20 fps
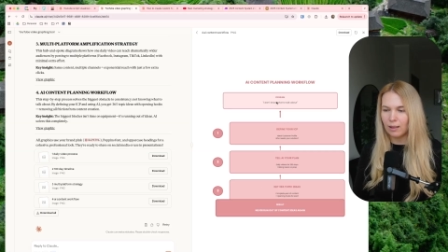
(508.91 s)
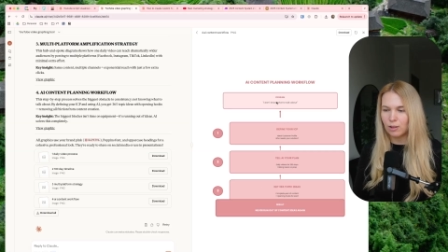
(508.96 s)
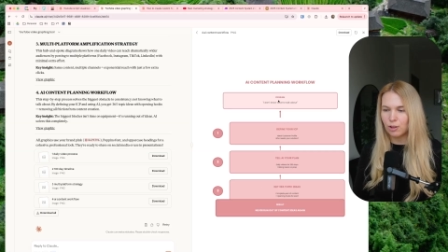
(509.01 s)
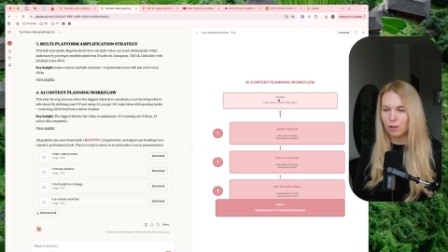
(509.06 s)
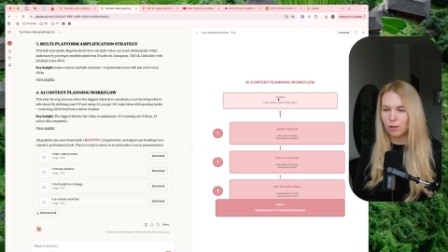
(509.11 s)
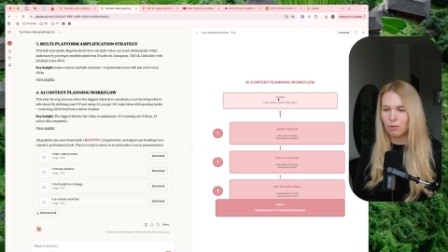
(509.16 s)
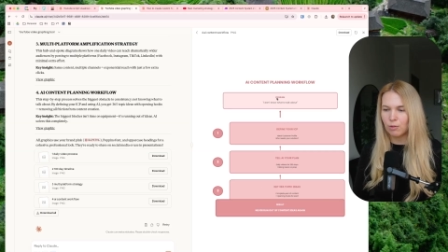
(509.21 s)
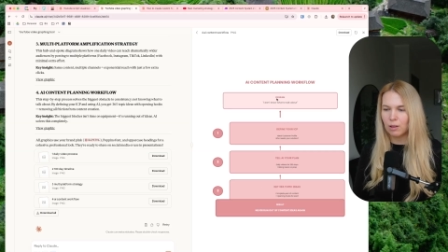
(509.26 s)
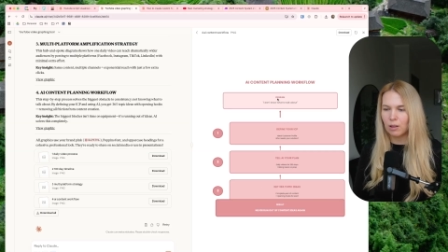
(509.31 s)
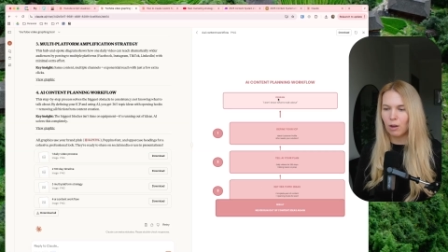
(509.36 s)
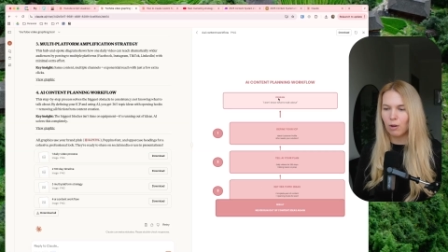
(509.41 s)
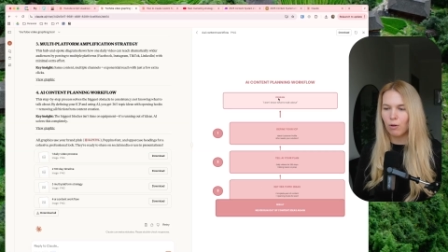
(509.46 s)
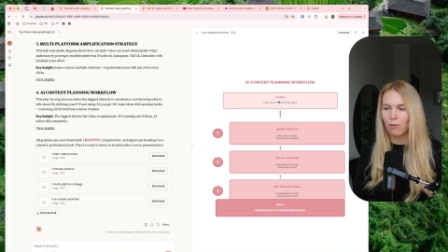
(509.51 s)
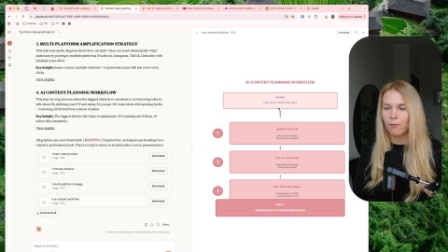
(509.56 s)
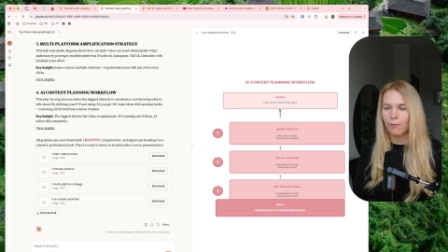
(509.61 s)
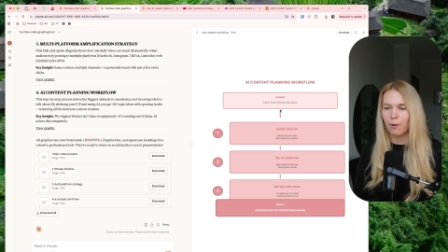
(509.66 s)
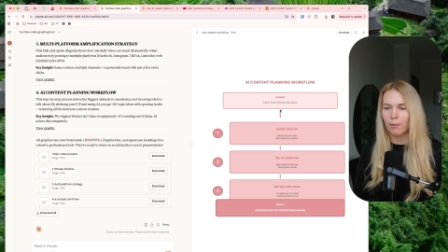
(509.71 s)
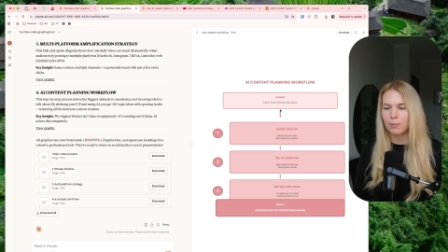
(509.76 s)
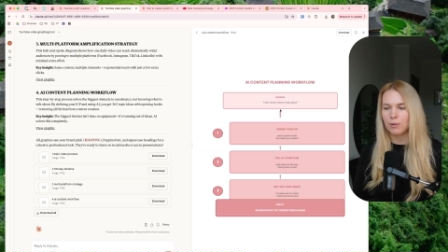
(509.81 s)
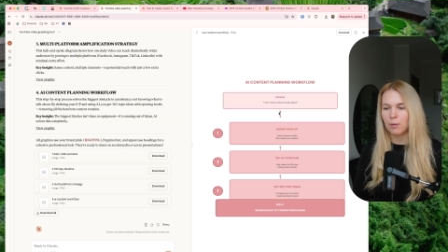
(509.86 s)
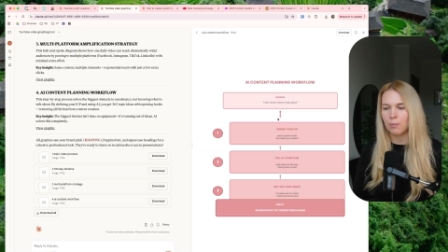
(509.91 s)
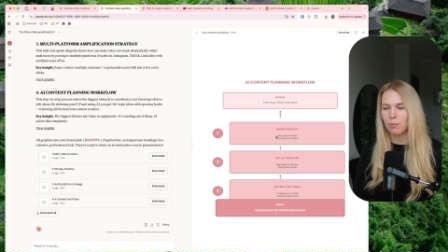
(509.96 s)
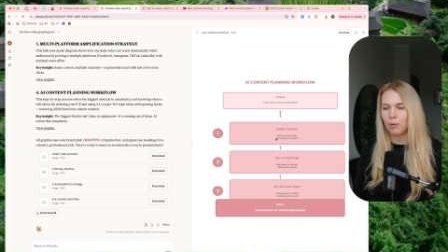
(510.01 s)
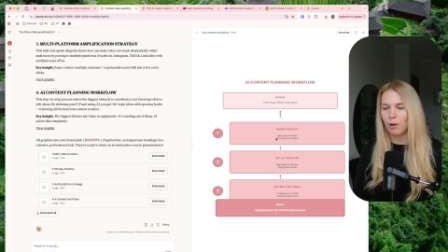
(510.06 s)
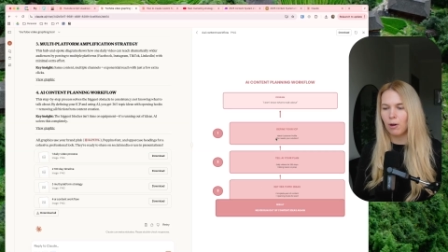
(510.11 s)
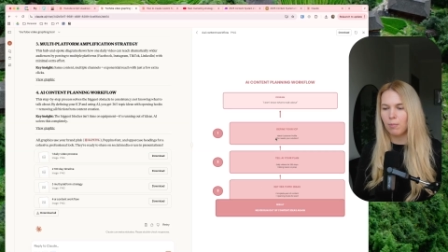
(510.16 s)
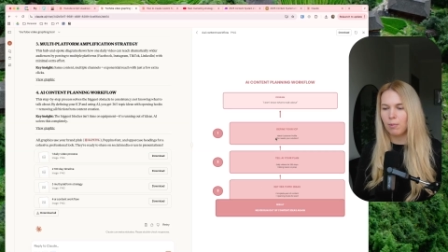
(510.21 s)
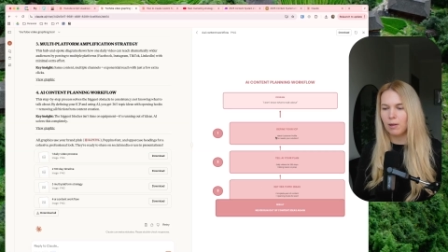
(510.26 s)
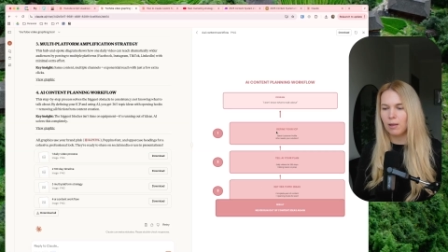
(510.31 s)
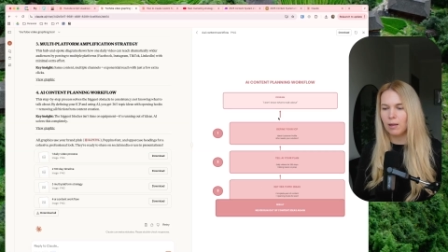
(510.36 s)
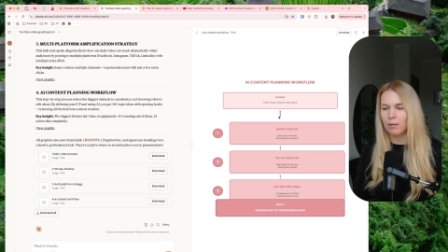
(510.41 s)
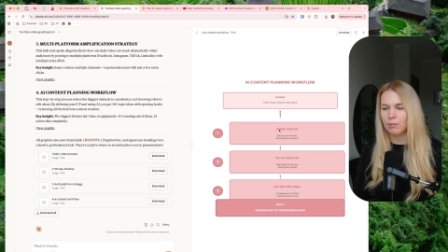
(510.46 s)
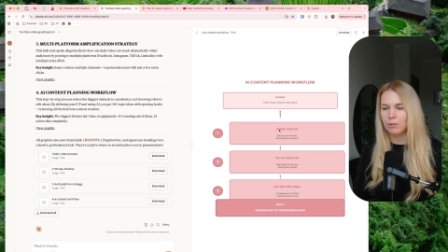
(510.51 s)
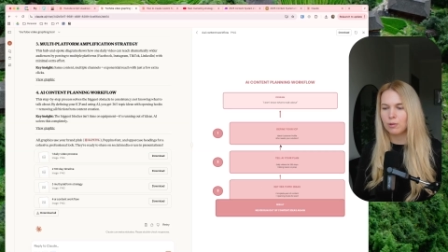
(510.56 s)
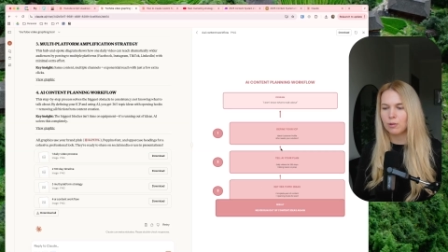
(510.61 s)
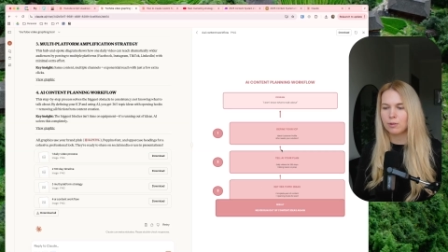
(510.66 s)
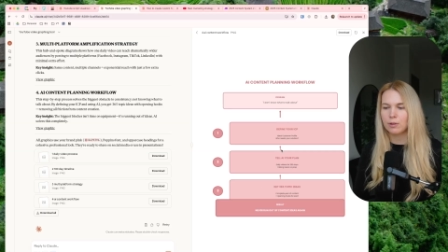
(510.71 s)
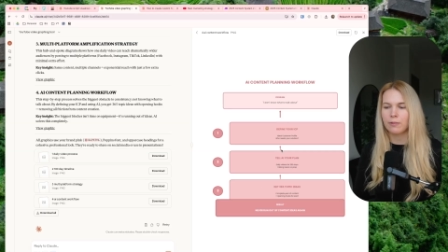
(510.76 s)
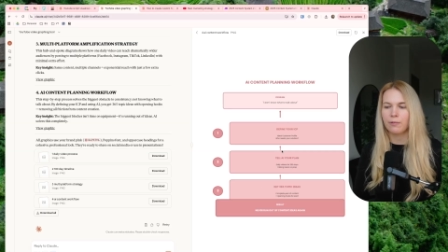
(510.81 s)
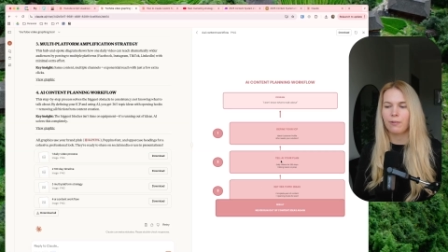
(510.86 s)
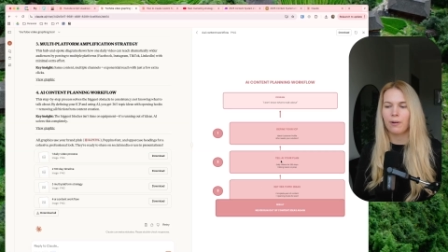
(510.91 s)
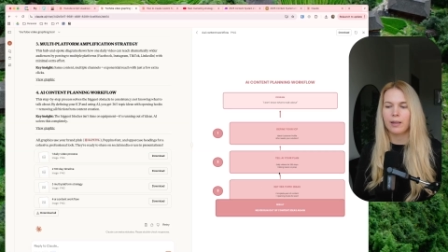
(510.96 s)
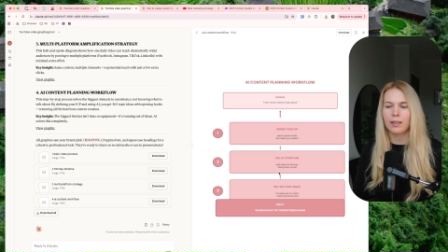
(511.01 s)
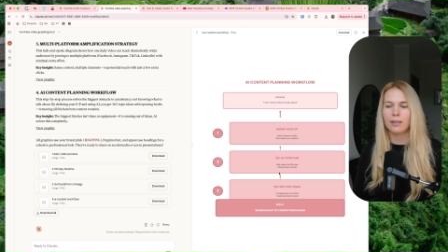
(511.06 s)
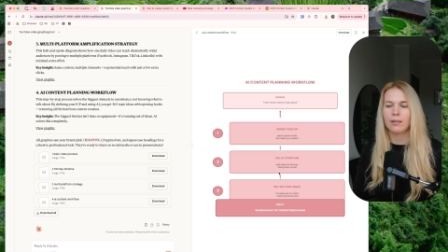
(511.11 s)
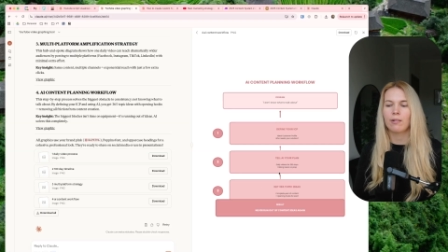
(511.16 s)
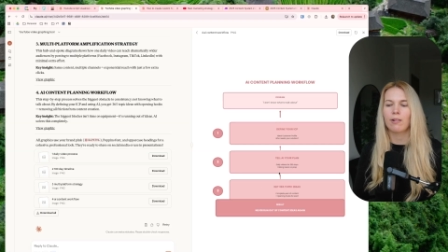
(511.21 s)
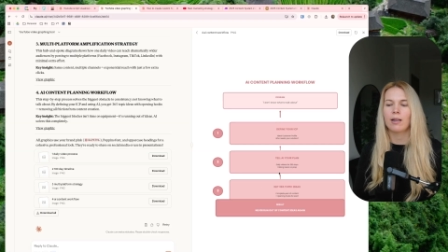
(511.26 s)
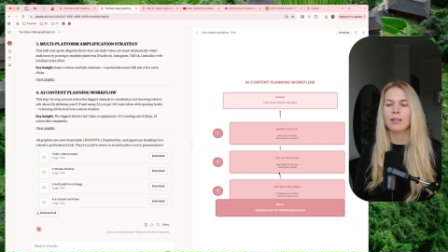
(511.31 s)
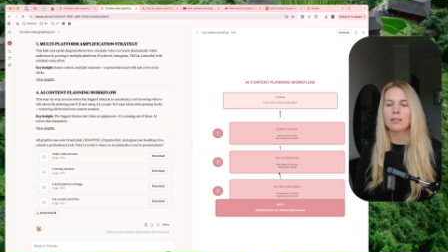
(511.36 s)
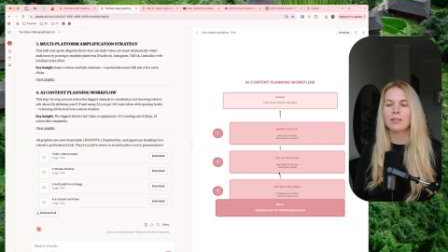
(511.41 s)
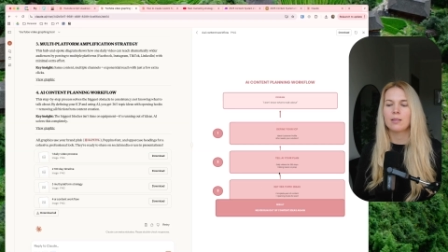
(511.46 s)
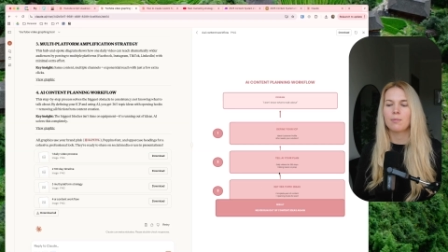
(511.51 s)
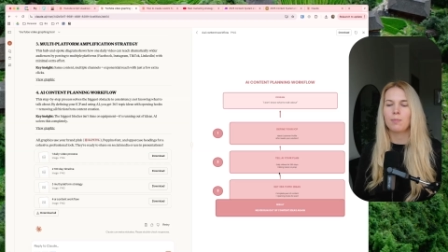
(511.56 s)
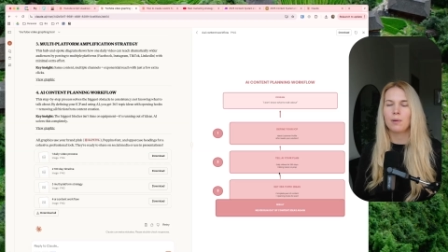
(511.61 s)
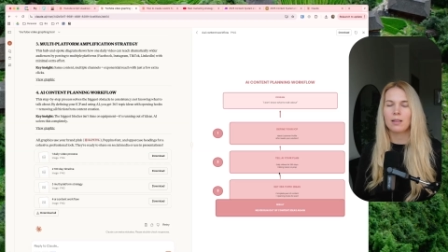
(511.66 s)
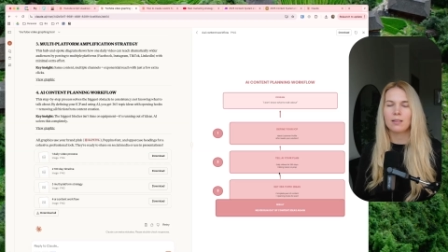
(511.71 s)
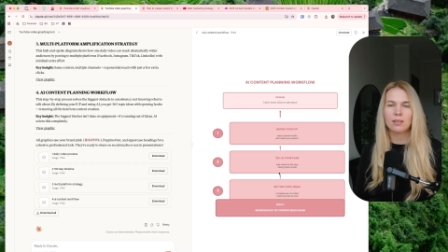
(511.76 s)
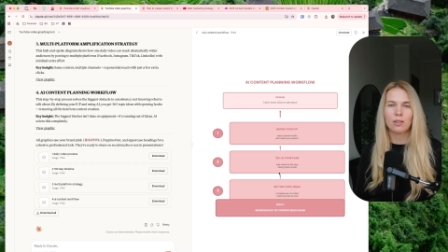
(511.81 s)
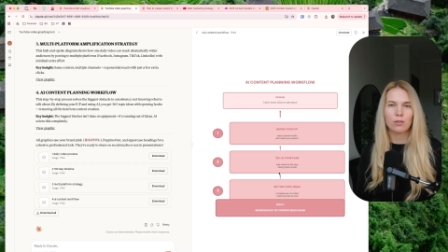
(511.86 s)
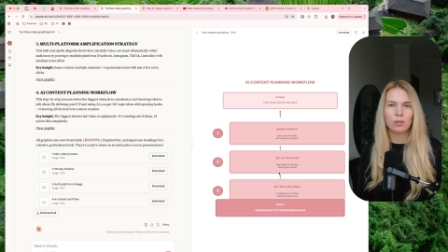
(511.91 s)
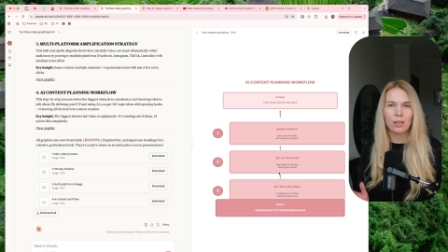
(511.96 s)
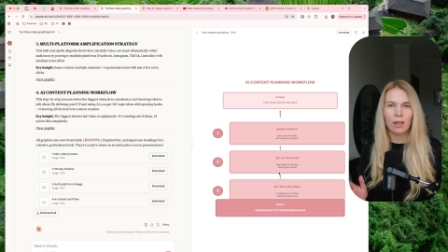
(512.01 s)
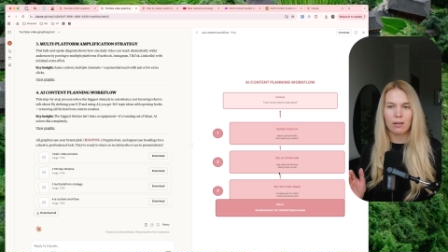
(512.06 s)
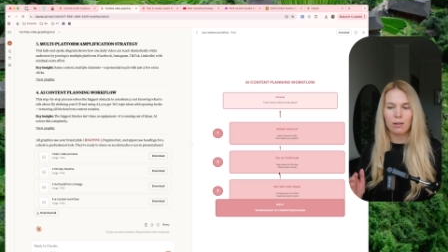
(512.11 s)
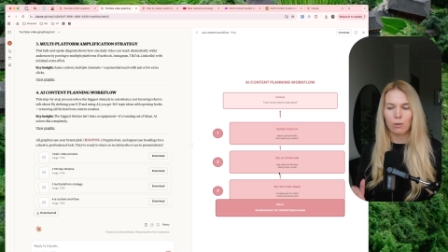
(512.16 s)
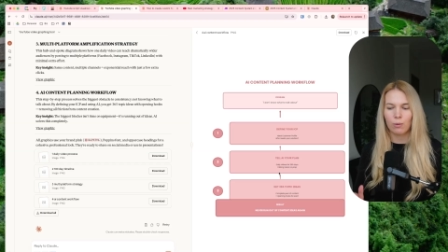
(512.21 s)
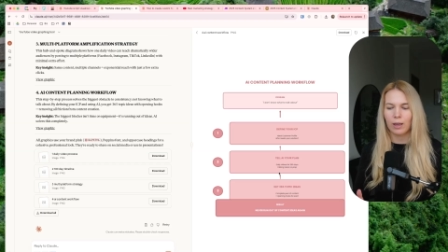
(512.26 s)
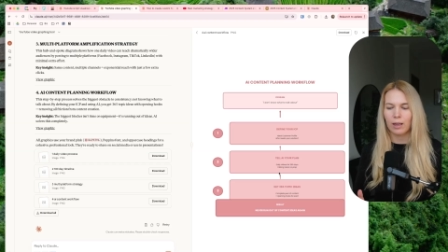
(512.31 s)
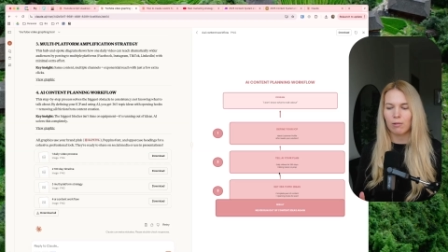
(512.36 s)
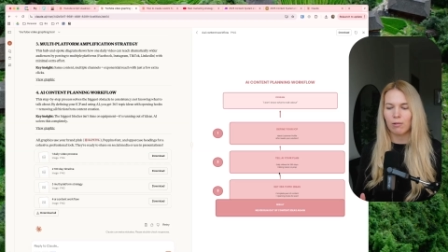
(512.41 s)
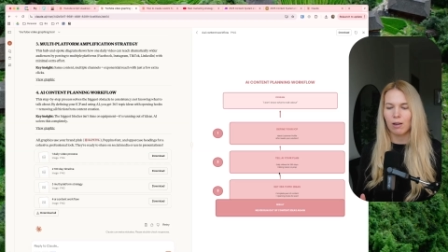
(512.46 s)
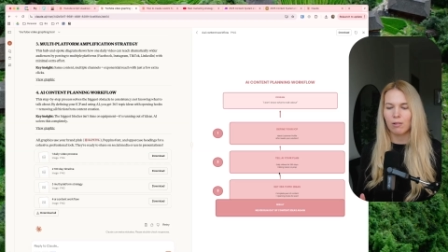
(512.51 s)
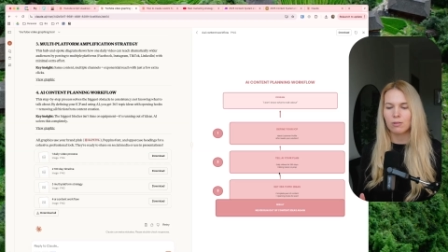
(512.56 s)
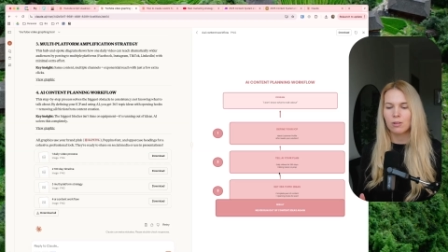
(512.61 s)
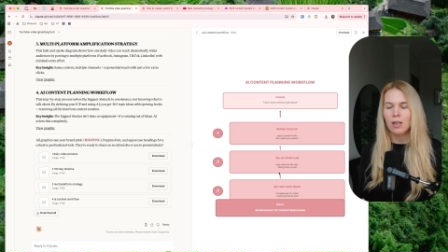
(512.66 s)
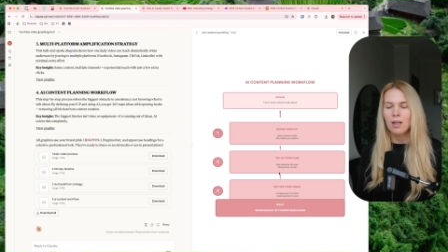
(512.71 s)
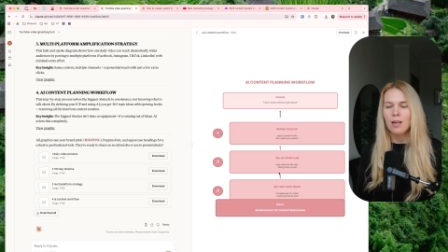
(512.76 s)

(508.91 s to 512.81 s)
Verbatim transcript: It should go from the problem to defining your ICP, so the other way around.